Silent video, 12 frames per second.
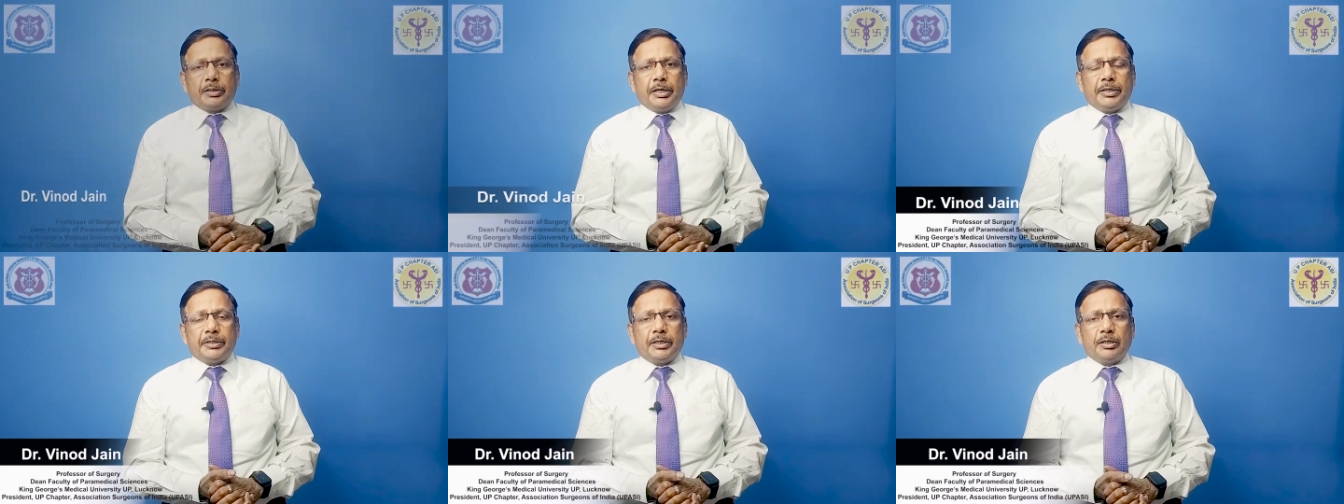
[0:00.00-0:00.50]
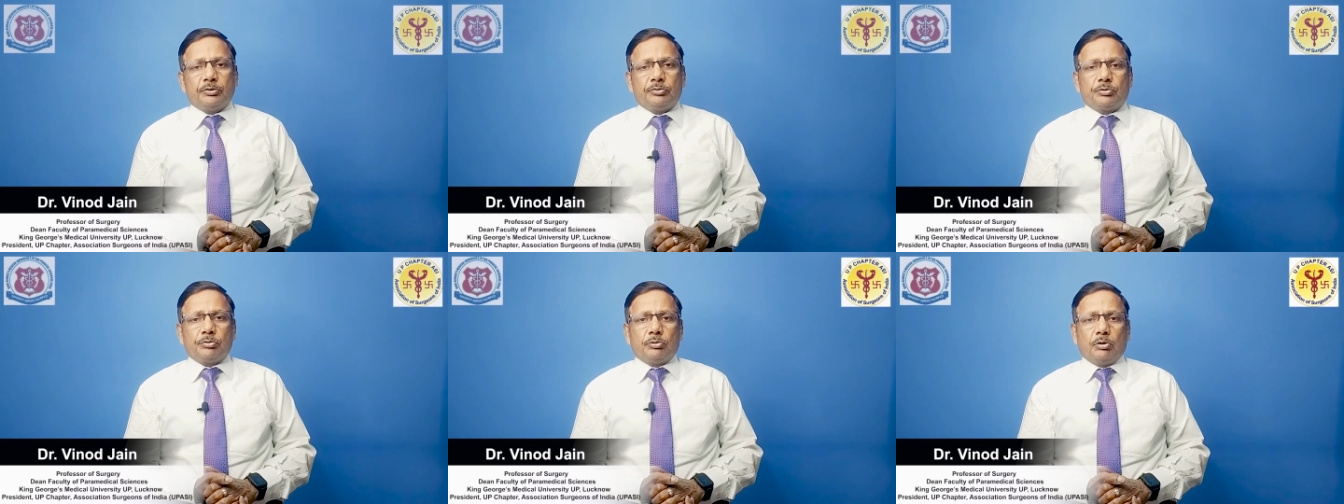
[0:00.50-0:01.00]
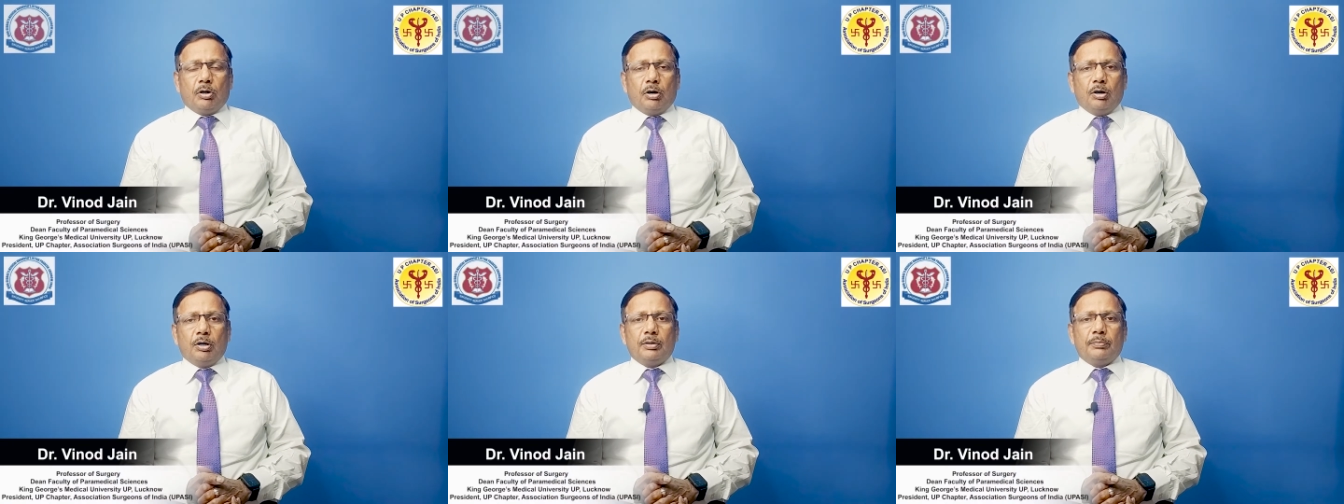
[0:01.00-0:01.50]
Greetings to
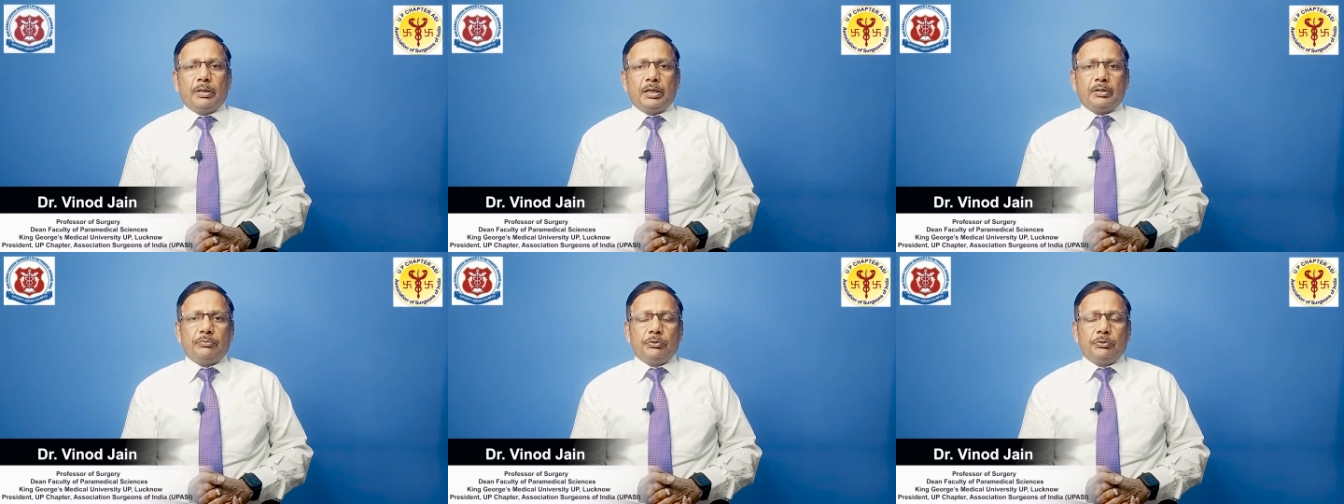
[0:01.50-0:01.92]
all my